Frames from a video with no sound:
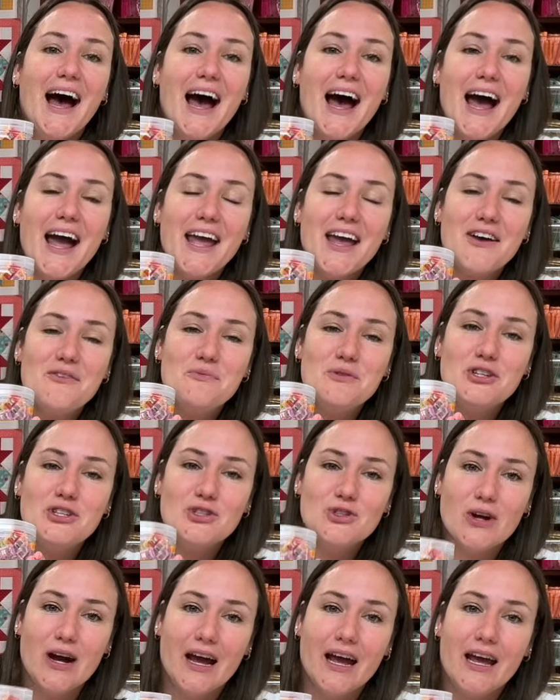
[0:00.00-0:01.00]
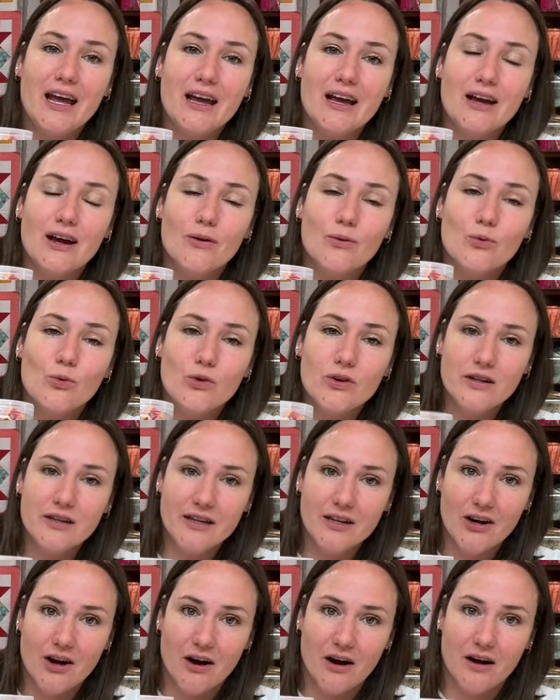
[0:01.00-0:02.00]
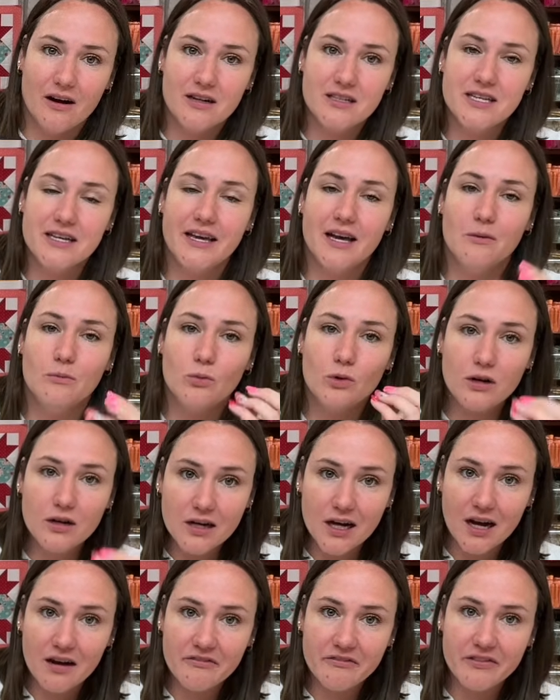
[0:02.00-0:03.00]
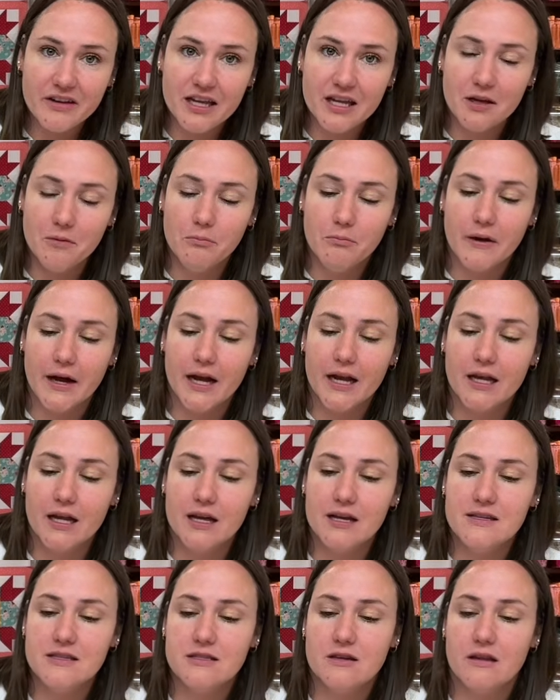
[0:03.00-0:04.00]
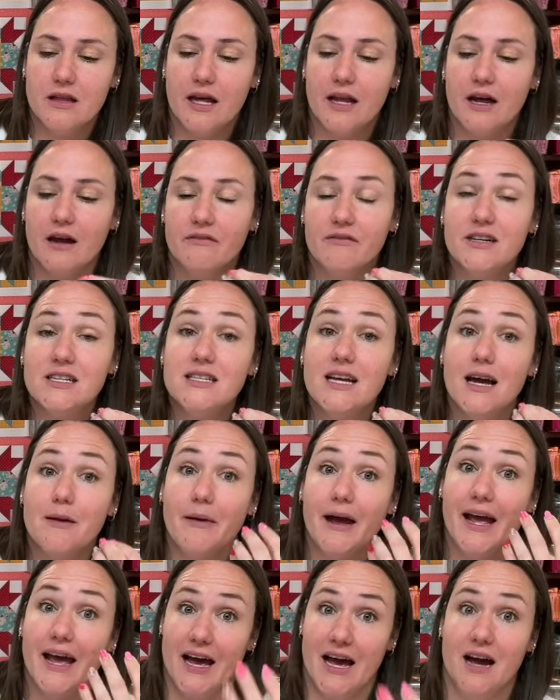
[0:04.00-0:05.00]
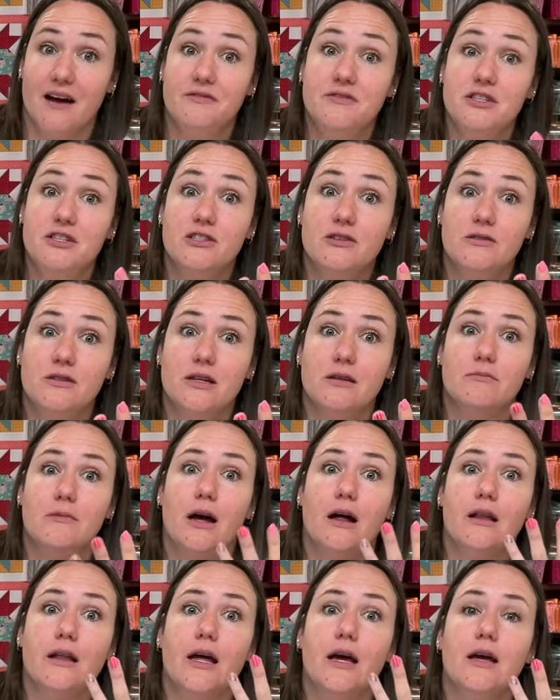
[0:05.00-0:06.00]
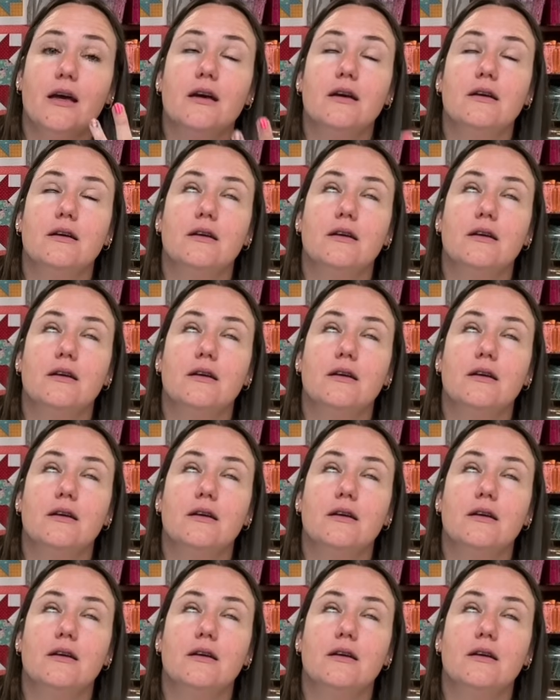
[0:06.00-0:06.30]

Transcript: I have been trying really hard to get more confident in binding so that every time I have to do it, I'm not like,